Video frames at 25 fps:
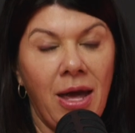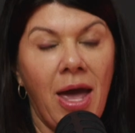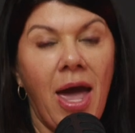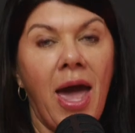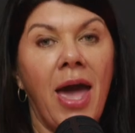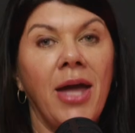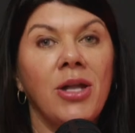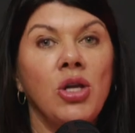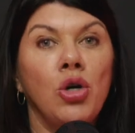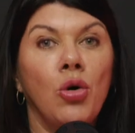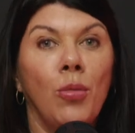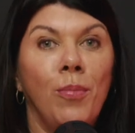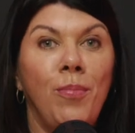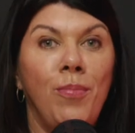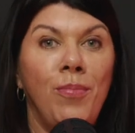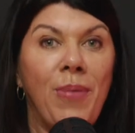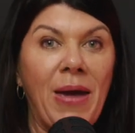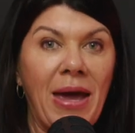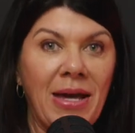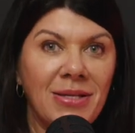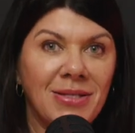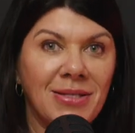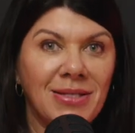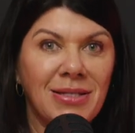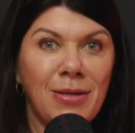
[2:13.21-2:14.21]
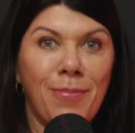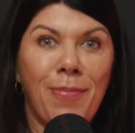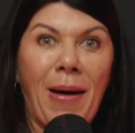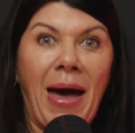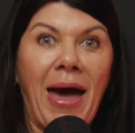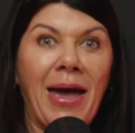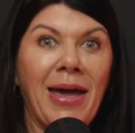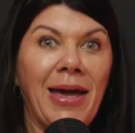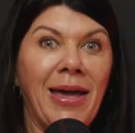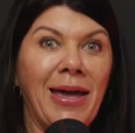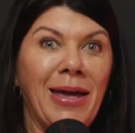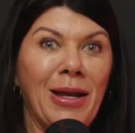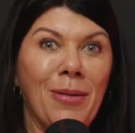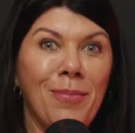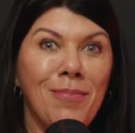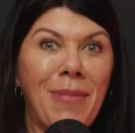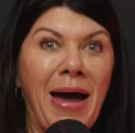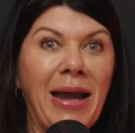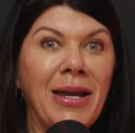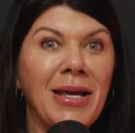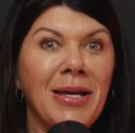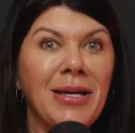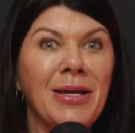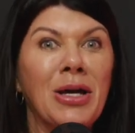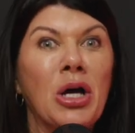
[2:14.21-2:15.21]
And you're best to pay in
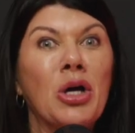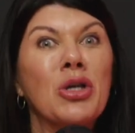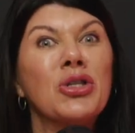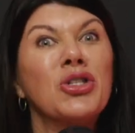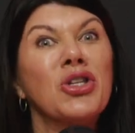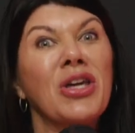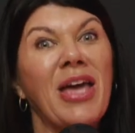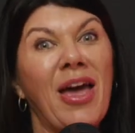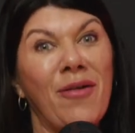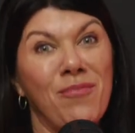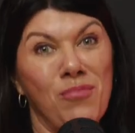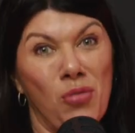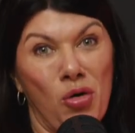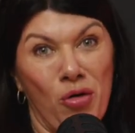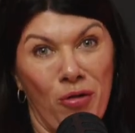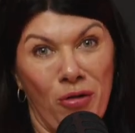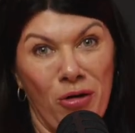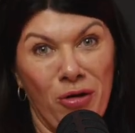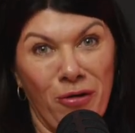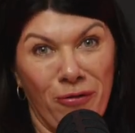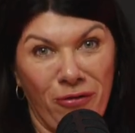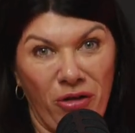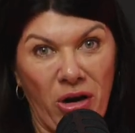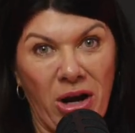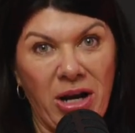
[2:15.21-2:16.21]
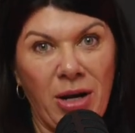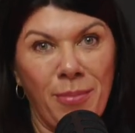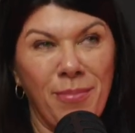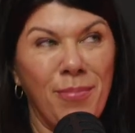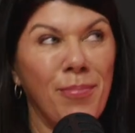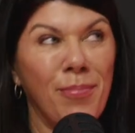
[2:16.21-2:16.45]
money so you have more freedom.